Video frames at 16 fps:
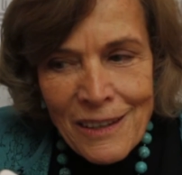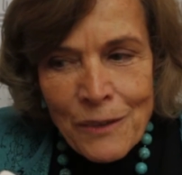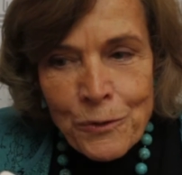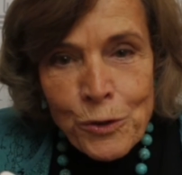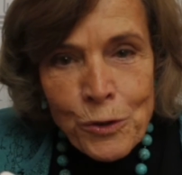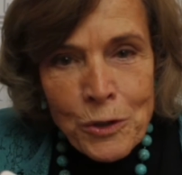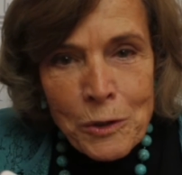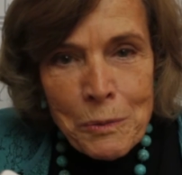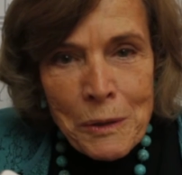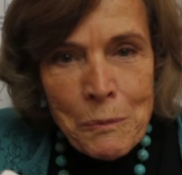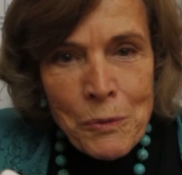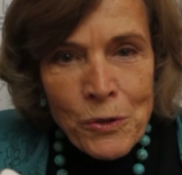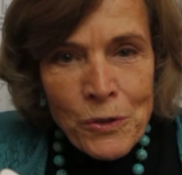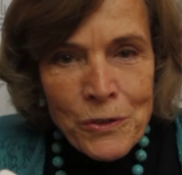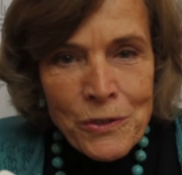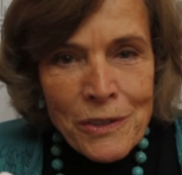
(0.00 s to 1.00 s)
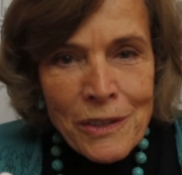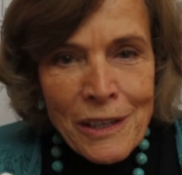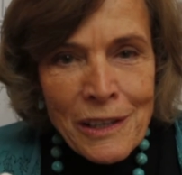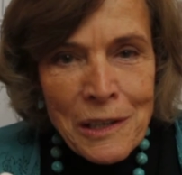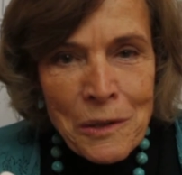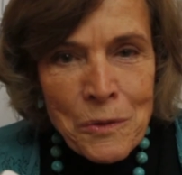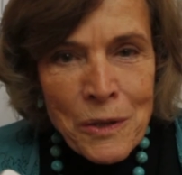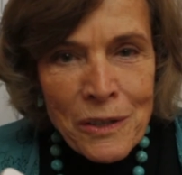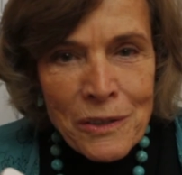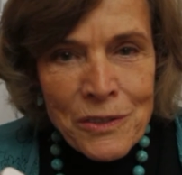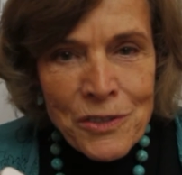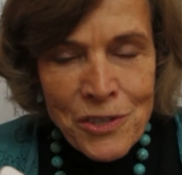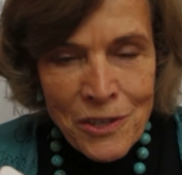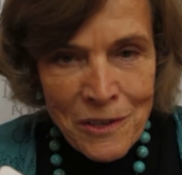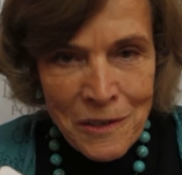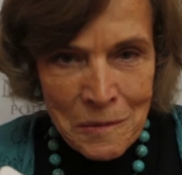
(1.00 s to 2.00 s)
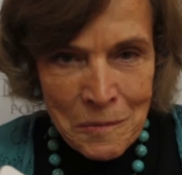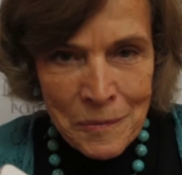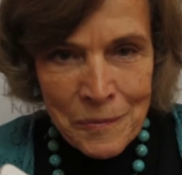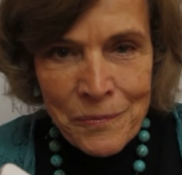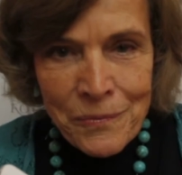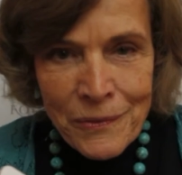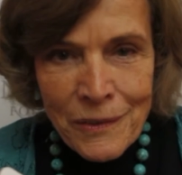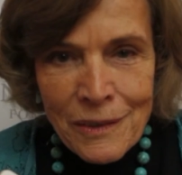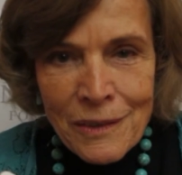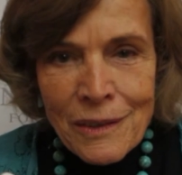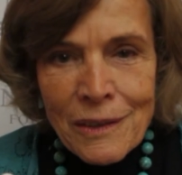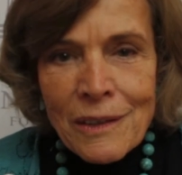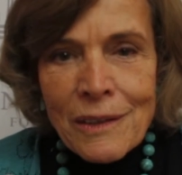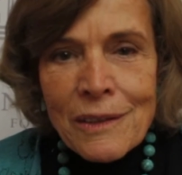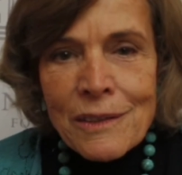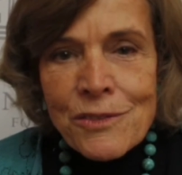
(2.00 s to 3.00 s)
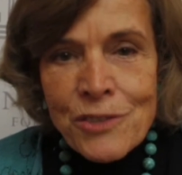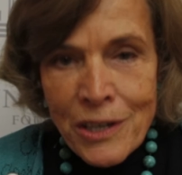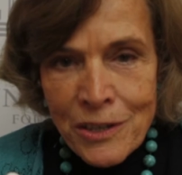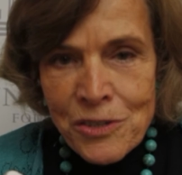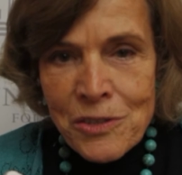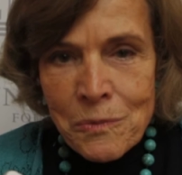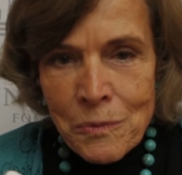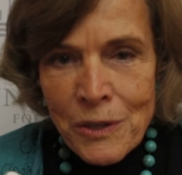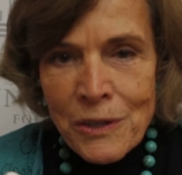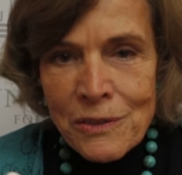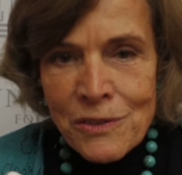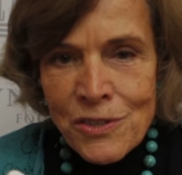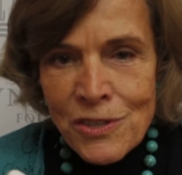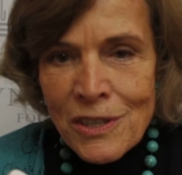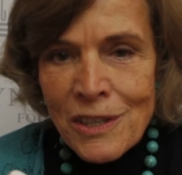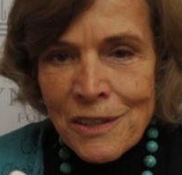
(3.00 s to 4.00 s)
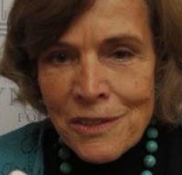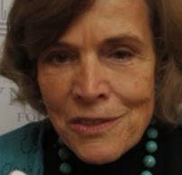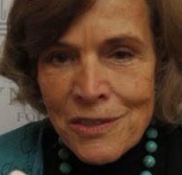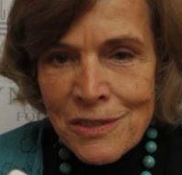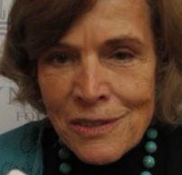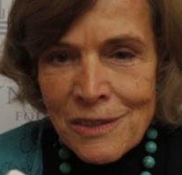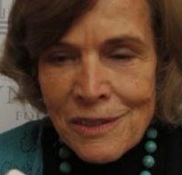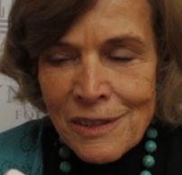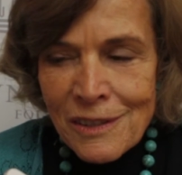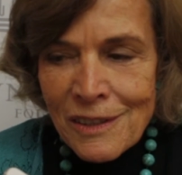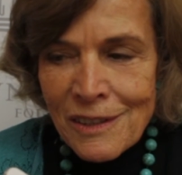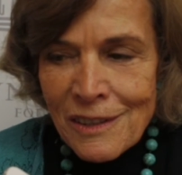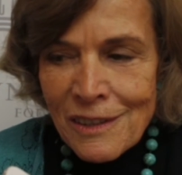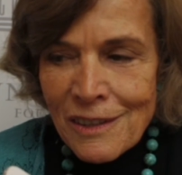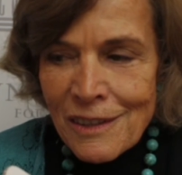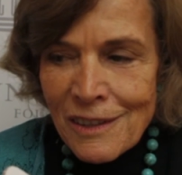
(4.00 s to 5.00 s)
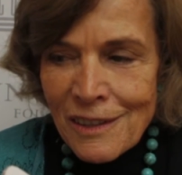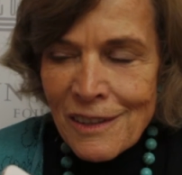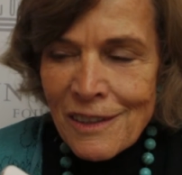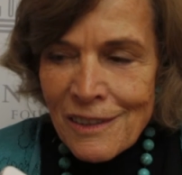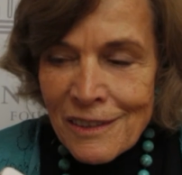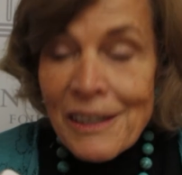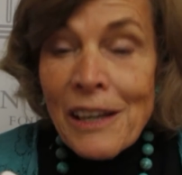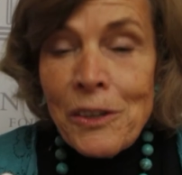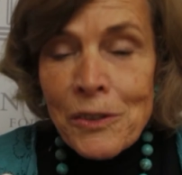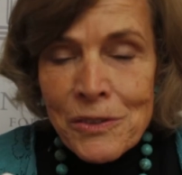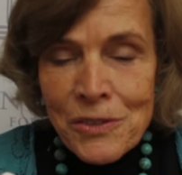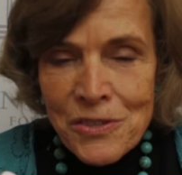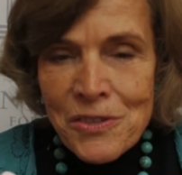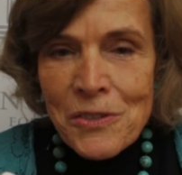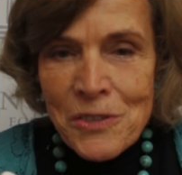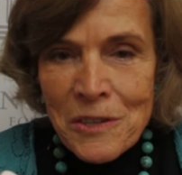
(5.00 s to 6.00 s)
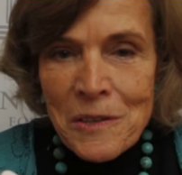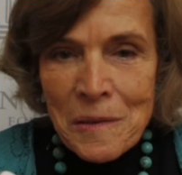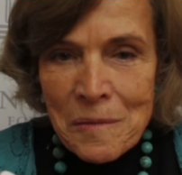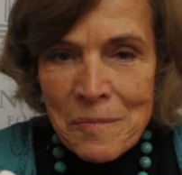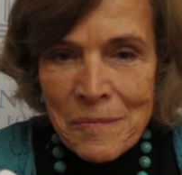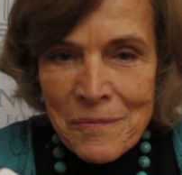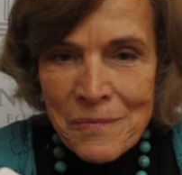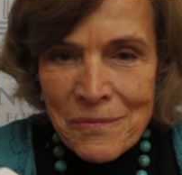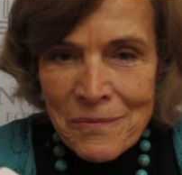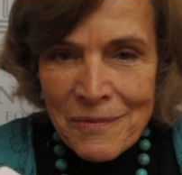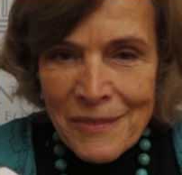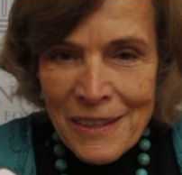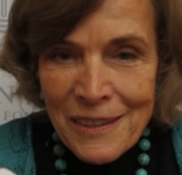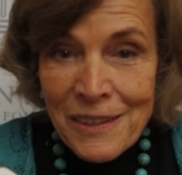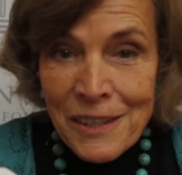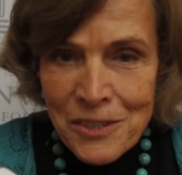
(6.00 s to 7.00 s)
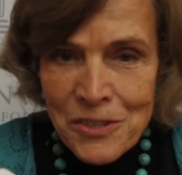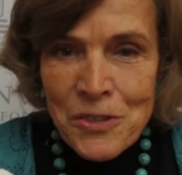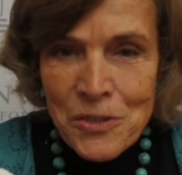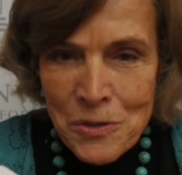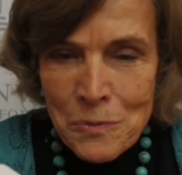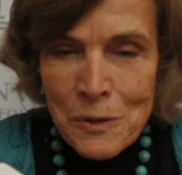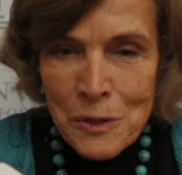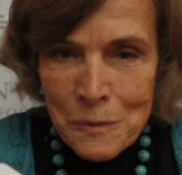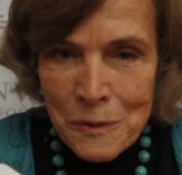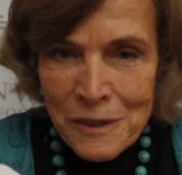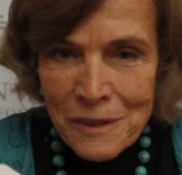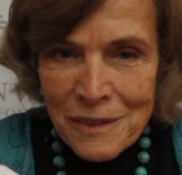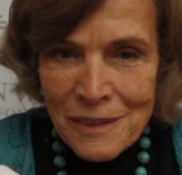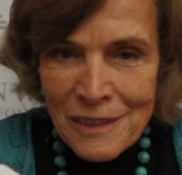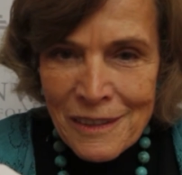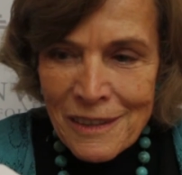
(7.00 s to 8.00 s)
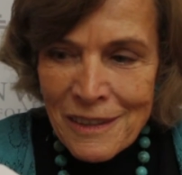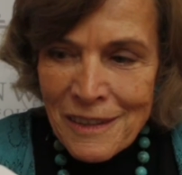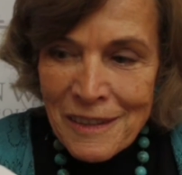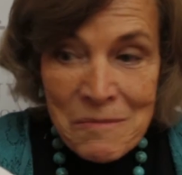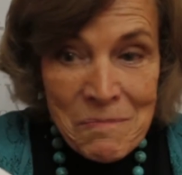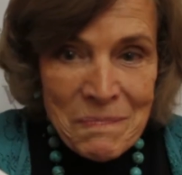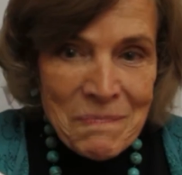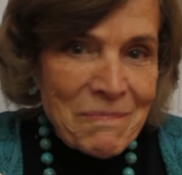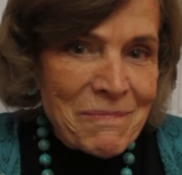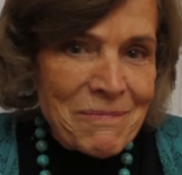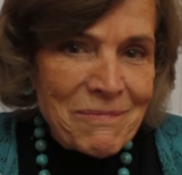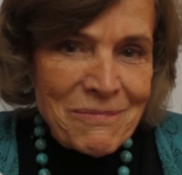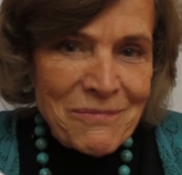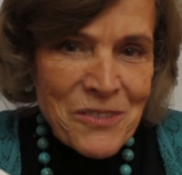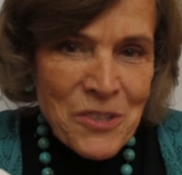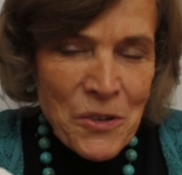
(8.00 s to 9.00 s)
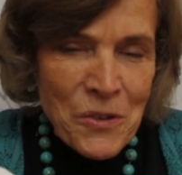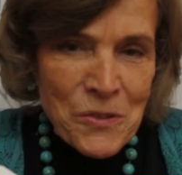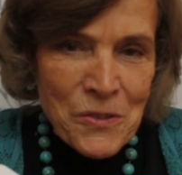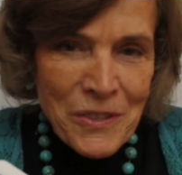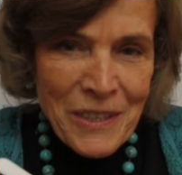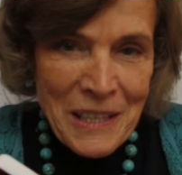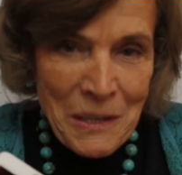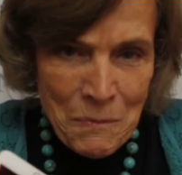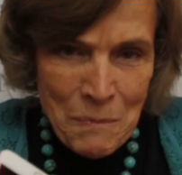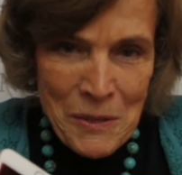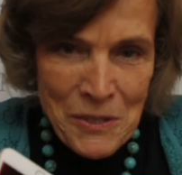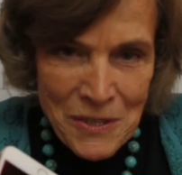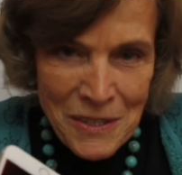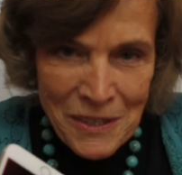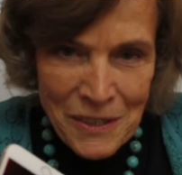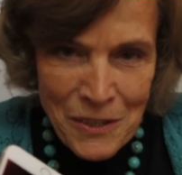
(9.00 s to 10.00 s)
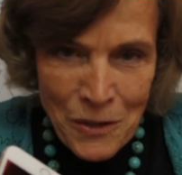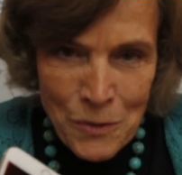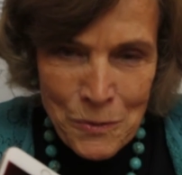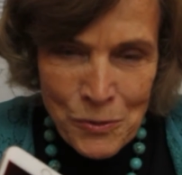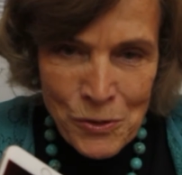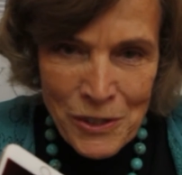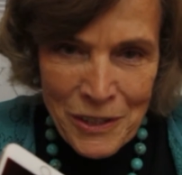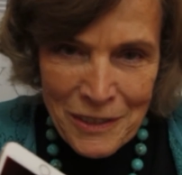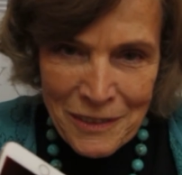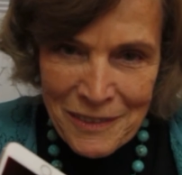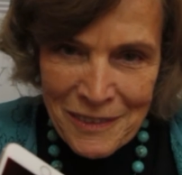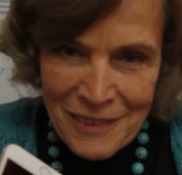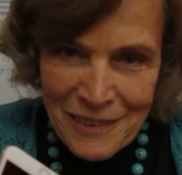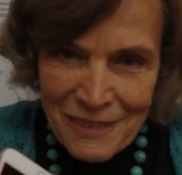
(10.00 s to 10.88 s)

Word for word: if you could be born anywhere in time, Jackson Browne sings, now is the time. This is the moment. So, get busy, go for it.